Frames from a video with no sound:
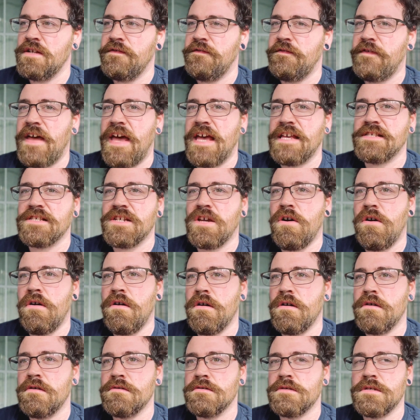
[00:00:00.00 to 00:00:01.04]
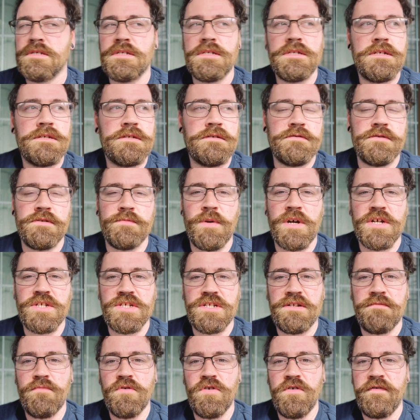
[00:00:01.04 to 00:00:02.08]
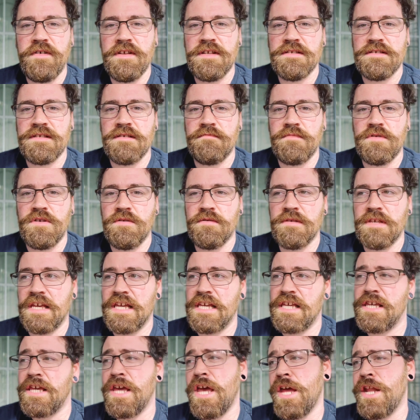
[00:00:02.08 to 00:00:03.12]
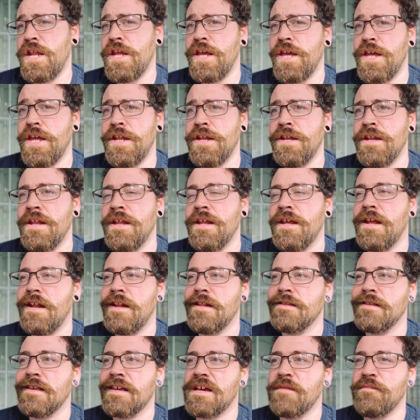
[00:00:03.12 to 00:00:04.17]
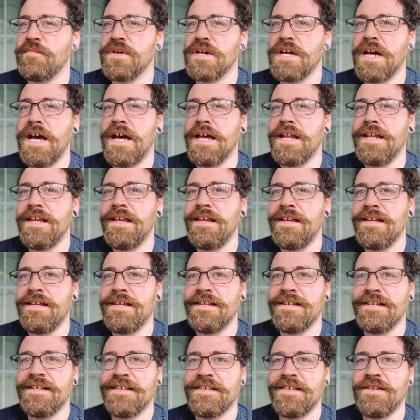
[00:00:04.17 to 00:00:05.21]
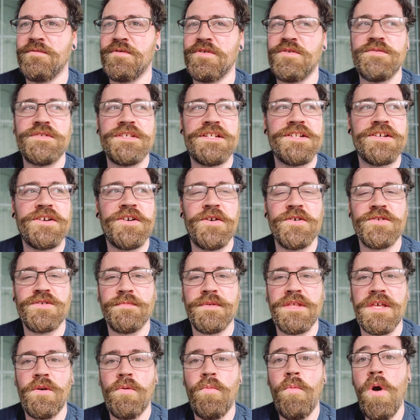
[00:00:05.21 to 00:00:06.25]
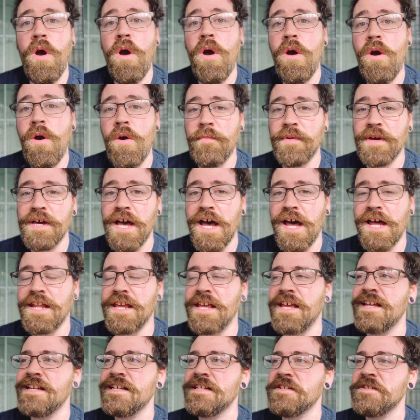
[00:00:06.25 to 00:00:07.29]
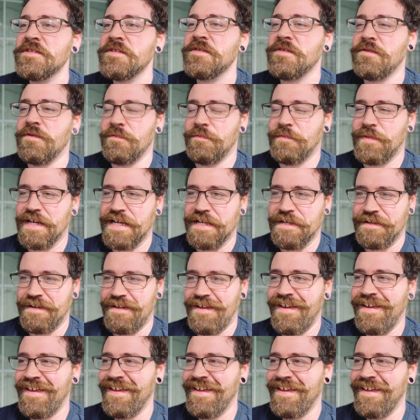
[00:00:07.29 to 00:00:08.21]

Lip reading: fast cars, and then you're watching a movie and some dude's like, get in, and it's like a Bugatti. Someone who's into cars will be like, whoa, Bugatti. But